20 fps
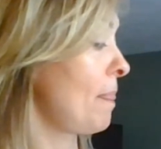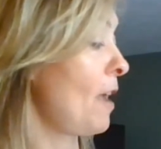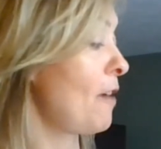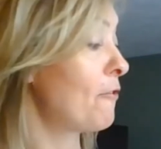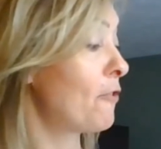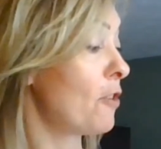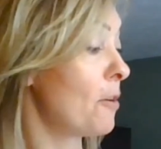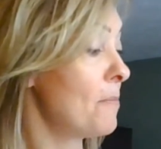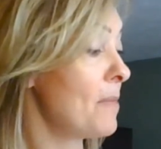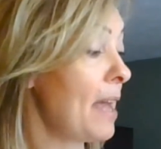
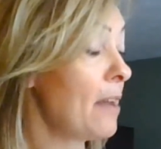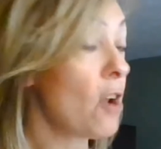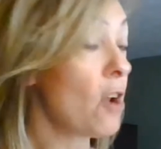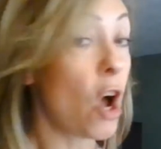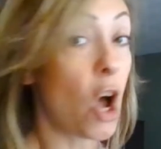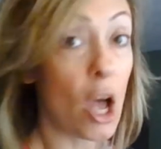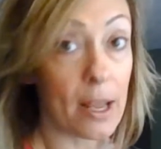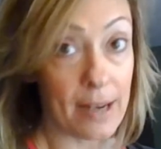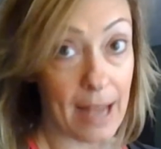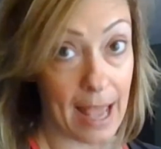From then
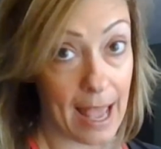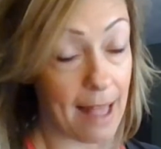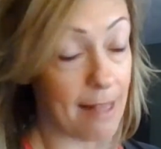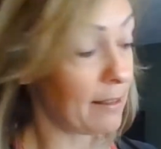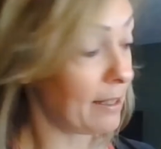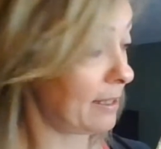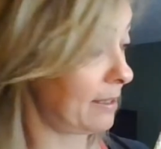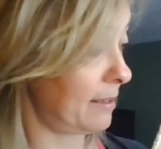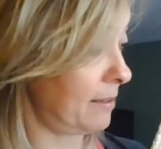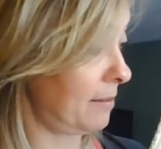on,
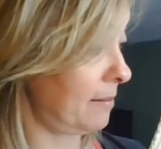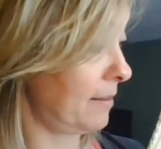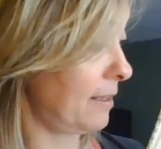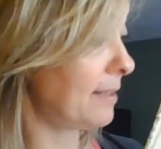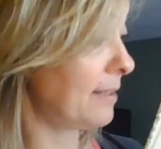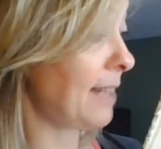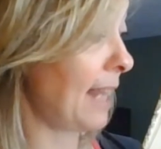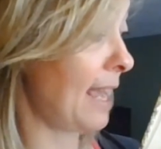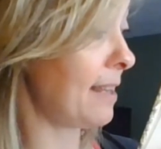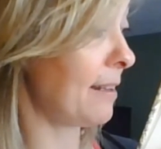Helen
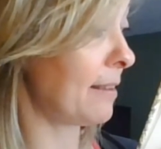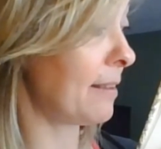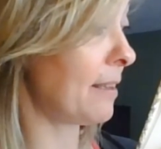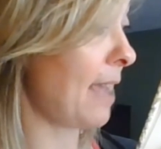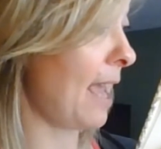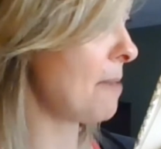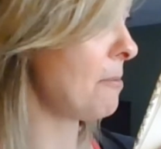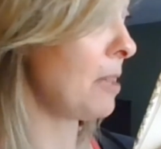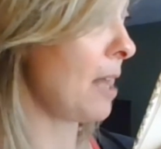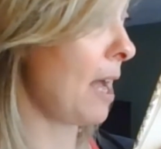stayed in the
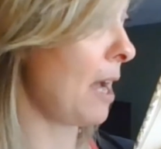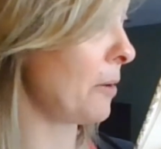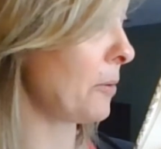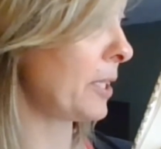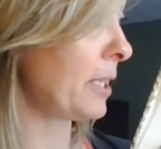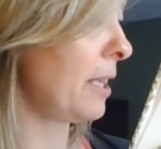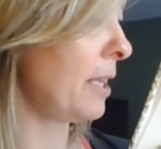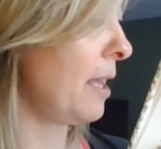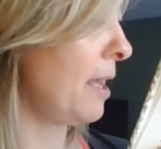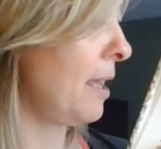camel house,